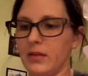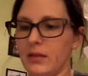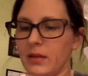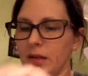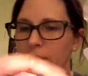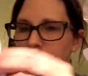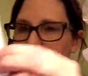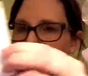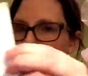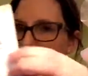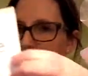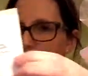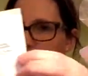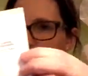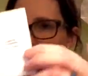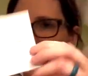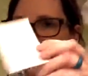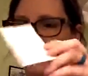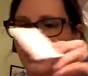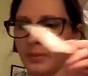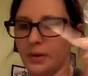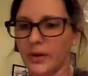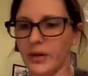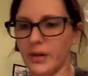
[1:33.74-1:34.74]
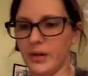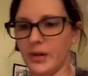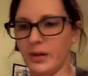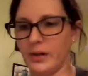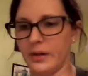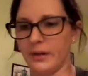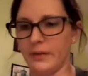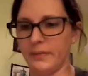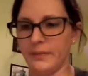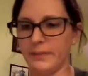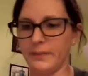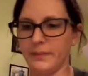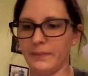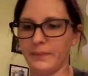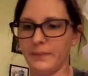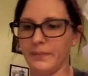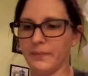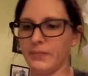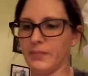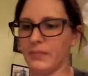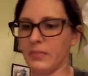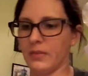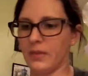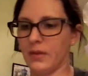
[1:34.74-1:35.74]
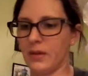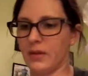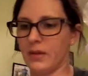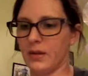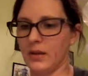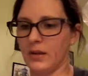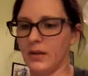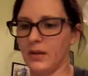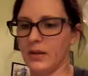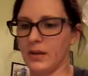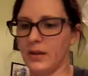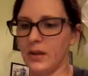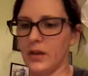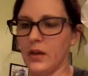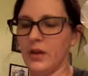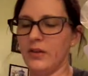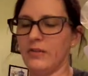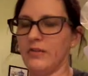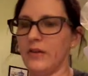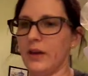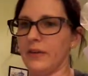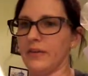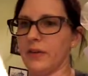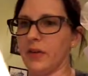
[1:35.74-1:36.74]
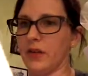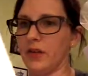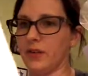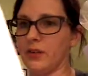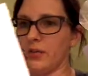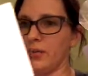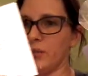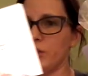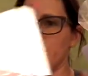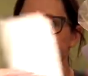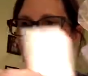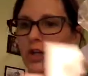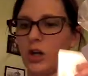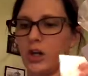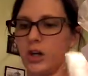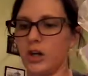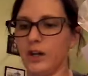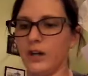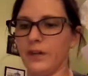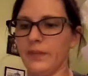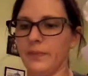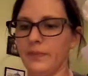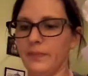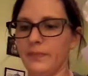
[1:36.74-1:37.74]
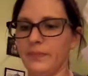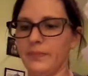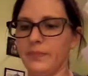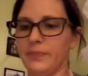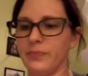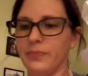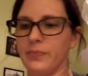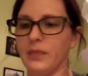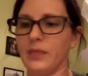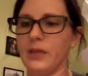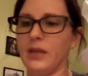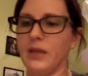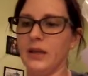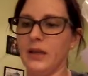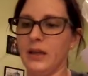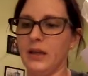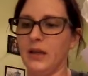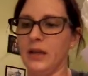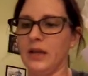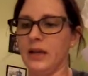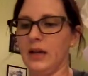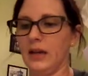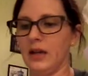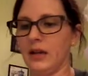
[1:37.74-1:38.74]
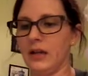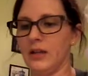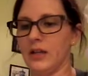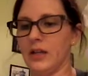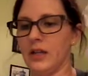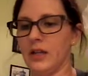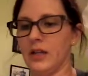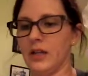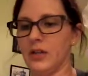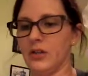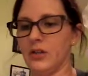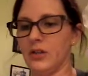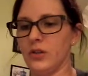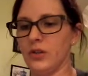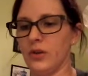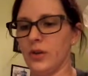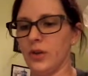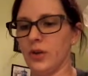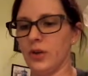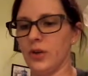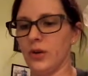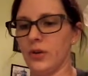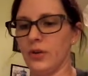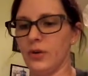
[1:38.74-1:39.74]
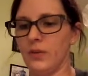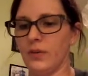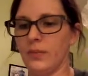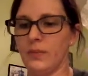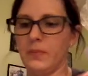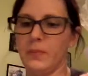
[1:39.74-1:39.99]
lemon cucumber, five color Swiss chard, and then your